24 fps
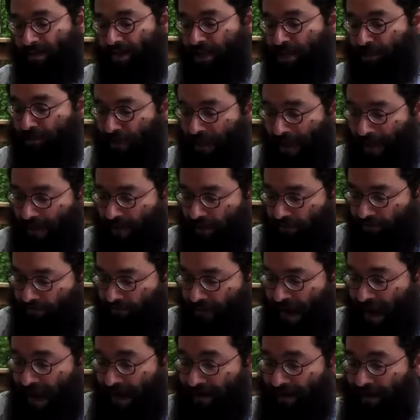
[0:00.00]
despite the
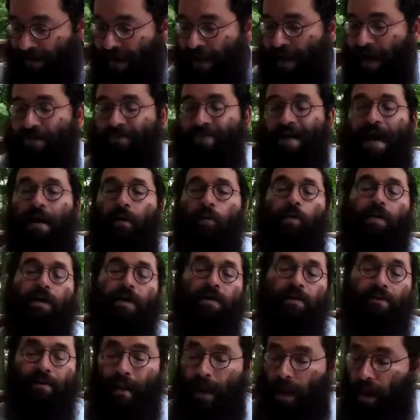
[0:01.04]
fact that it would
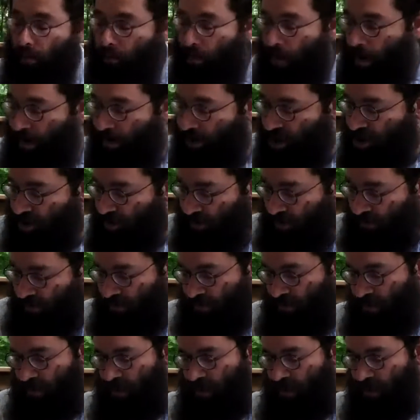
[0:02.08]
entail punishment.